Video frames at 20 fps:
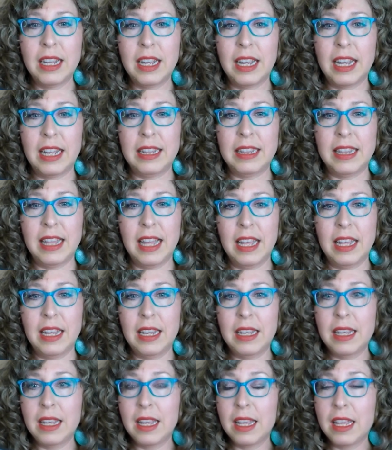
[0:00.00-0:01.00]
and
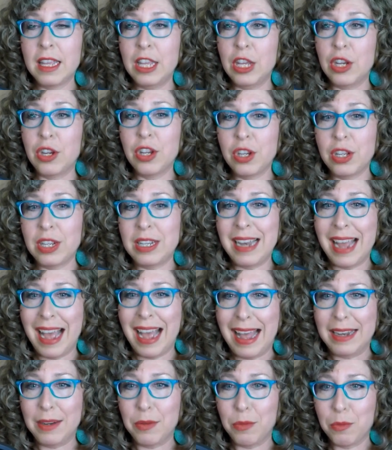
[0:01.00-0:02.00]
then he could
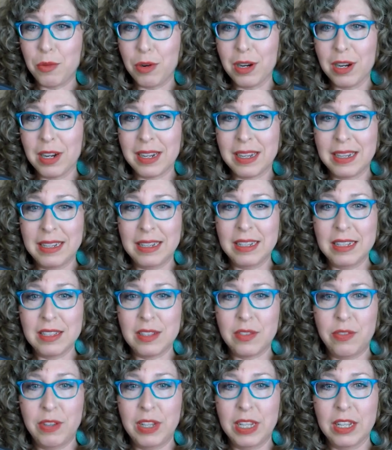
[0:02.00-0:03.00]
not work in
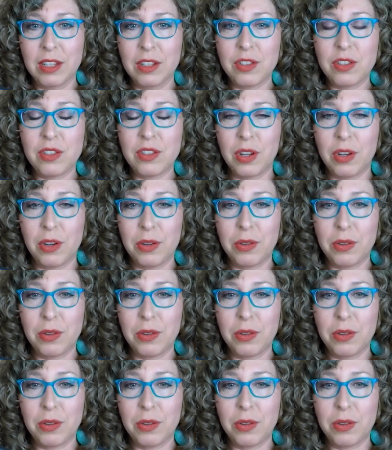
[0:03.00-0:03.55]
his field so